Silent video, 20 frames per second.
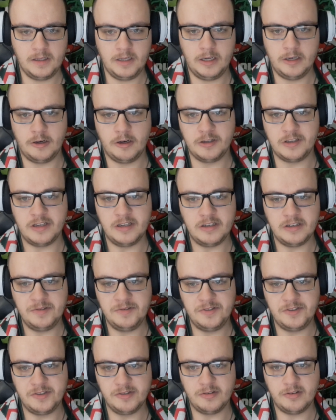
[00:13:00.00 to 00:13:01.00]
that I didn't
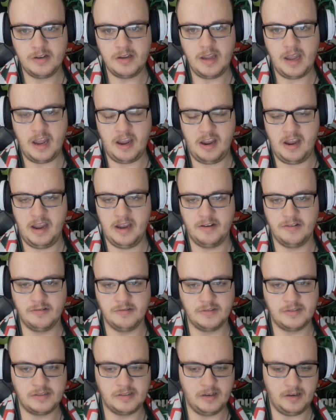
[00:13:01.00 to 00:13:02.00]
enjoy, and
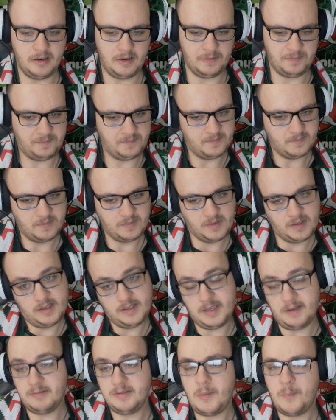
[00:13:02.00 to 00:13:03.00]
also
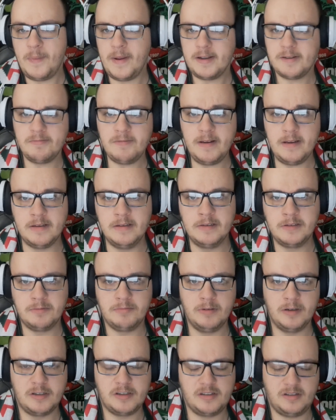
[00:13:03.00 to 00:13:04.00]
some of the best
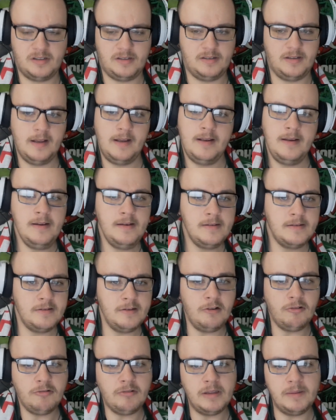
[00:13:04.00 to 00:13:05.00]
wins, which there's
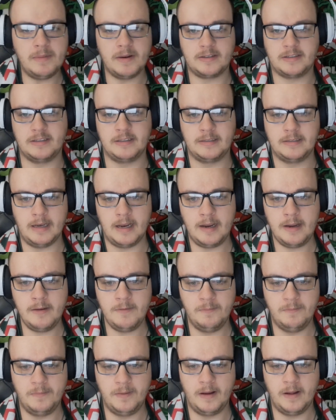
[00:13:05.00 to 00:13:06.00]
not really much to
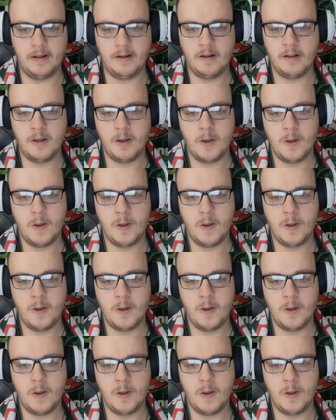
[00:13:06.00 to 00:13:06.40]
say, but